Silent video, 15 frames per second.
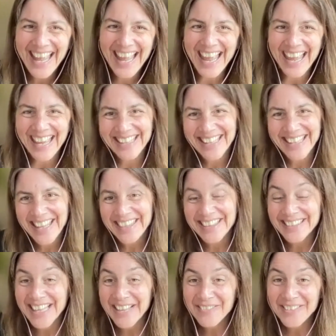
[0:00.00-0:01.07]
And the
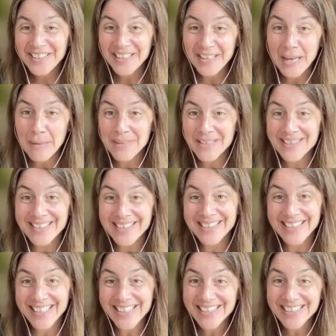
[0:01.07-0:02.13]
leveling up is
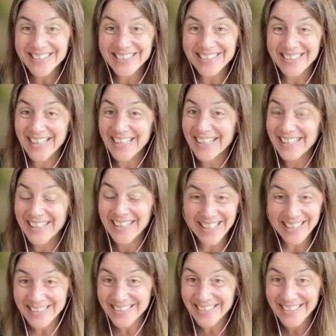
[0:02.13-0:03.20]
essentially like get
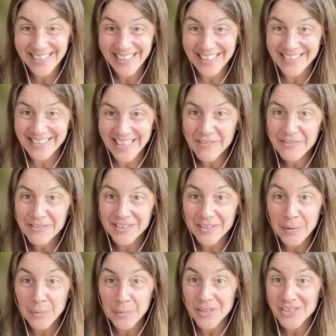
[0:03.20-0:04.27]
it to the next
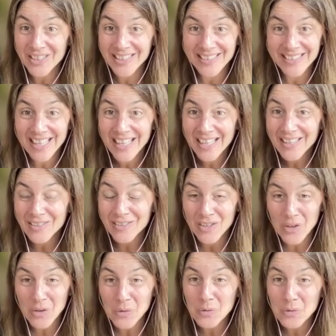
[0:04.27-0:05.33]
level, which is
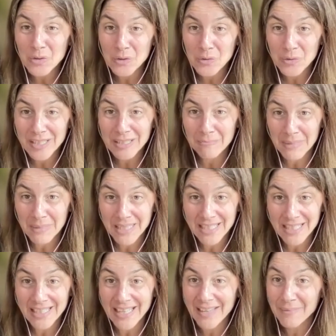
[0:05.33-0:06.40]
don't treat
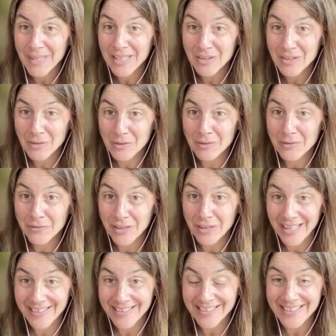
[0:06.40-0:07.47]
me and my donor
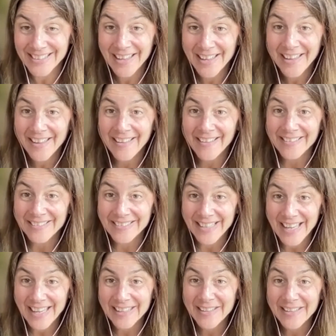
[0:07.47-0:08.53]
friends
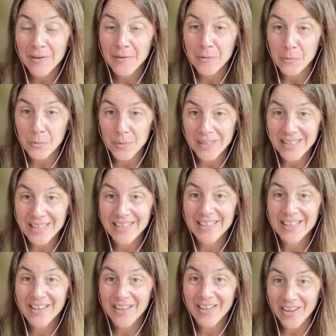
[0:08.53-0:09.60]
like
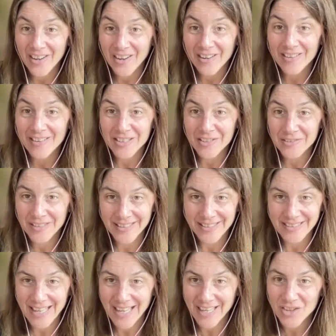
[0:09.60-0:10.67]
we are a
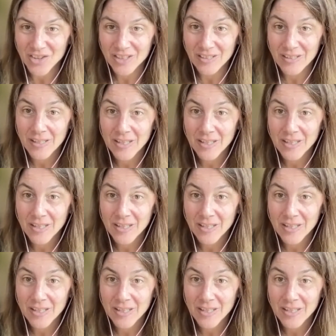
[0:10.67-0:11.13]
transaction.